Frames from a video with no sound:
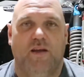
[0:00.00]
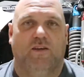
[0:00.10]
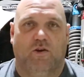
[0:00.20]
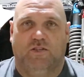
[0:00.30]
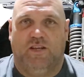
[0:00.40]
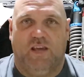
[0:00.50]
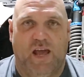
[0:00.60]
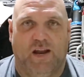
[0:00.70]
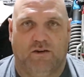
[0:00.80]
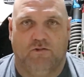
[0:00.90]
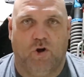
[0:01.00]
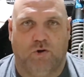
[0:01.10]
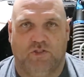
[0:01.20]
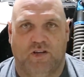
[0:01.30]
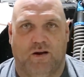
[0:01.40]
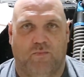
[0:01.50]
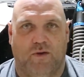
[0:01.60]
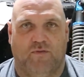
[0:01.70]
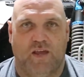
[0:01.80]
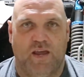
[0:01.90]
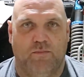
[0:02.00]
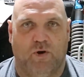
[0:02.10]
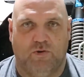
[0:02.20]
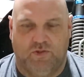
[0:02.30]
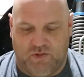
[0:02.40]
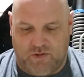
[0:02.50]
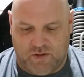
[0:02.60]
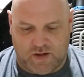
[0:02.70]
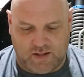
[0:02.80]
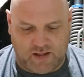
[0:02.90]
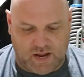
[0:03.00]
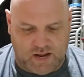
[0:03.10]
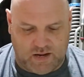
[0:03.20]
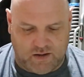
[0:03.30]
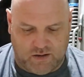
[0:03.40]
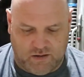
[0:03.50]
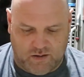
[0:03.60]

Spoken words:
Go stick your head under a cold shower and wait for the ambos. And then